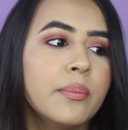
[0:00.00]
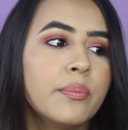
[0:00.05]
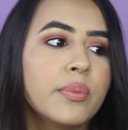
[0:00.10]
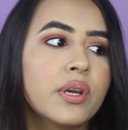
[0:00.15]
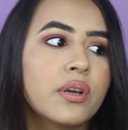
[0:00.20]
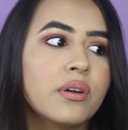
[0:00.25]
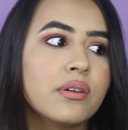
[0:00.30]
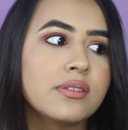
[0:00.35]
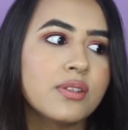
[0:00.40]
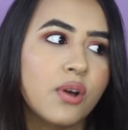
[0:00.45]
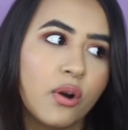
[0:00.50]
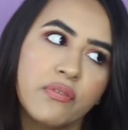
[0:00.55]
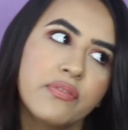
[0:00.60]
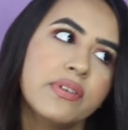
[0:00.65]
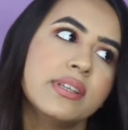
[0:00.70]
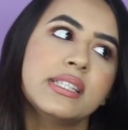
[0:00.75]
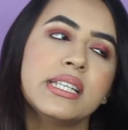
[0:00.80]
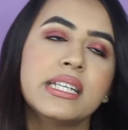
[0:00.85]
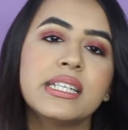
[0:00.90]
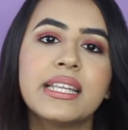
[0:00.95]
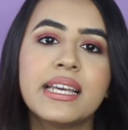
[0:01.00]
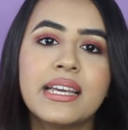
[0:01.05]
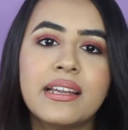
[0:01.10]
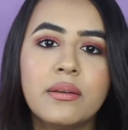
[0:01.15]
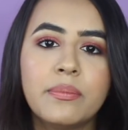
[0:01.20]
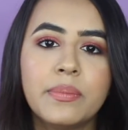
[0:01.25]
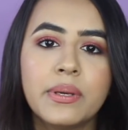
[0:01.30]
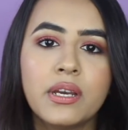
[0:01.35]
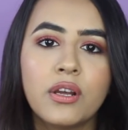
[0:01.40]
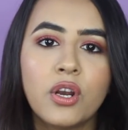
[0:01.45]
because obviously there
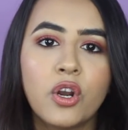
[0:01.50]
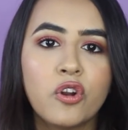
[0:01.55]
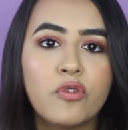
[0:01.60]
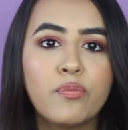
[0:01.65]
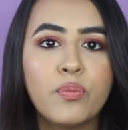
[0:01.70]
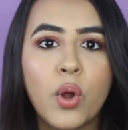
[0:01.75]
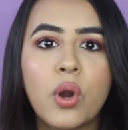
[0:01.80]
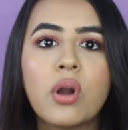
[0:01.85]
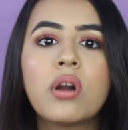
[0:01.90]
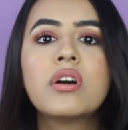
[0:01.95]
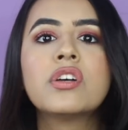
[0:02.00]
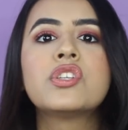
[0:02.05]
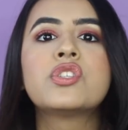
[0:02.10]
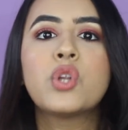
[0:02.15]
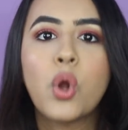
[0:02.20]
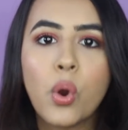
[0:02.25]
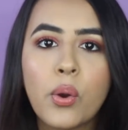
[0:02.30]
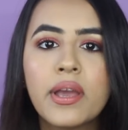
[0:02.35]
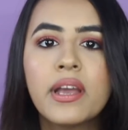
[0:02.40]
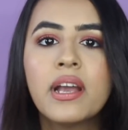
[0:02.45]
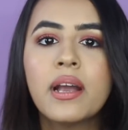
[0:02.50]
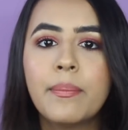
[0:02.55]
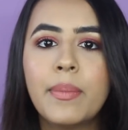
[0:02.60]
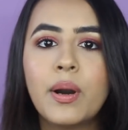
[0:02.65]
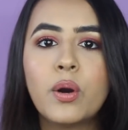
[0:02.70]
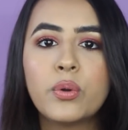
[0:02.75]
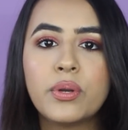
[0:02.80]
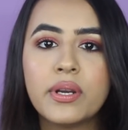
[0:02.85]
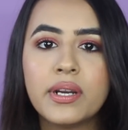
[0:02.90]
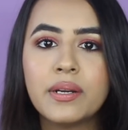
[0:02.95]
will be a lot of bloggers talking
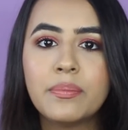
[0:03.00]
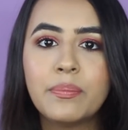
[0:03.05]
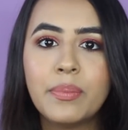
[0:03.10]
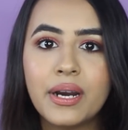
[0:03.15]
about it,